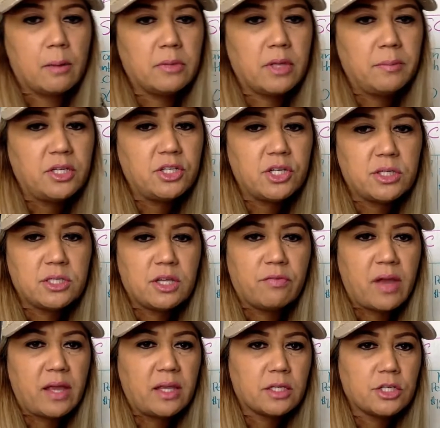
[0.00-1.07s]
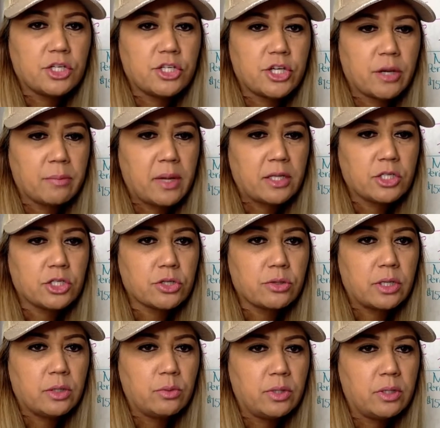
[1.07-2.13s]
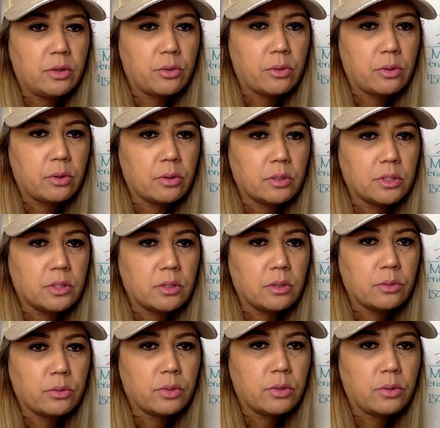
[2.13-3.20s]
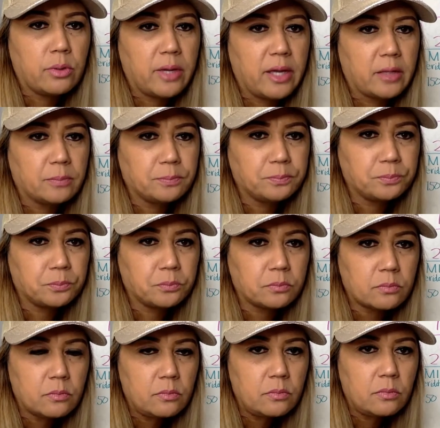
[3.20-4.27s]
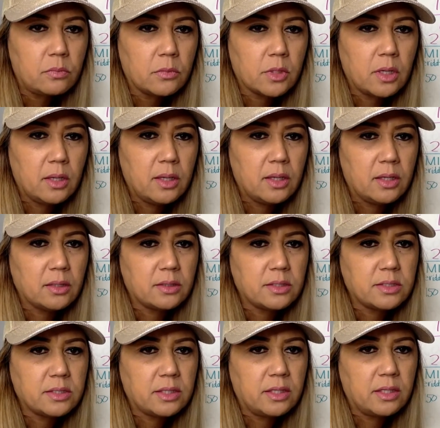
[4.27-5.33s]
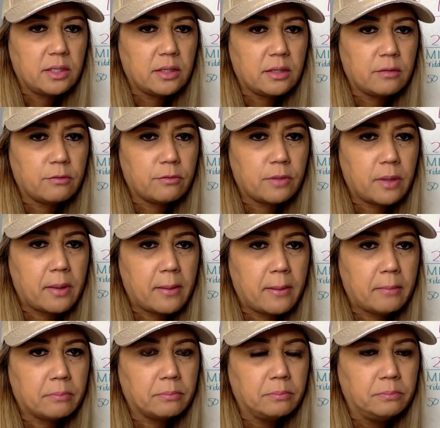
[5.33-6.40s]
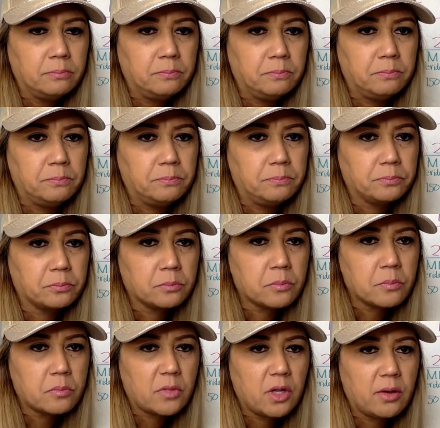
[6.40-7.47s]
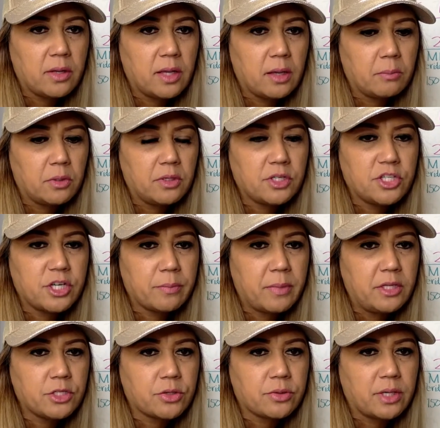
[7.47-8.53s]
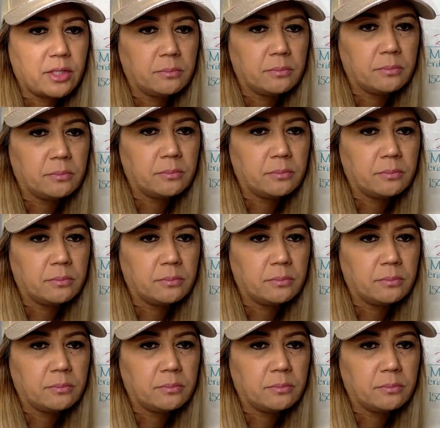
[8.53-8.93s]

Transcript: Let me just see if I can share my screen real quick and see if, okay, I'm going to share my screen.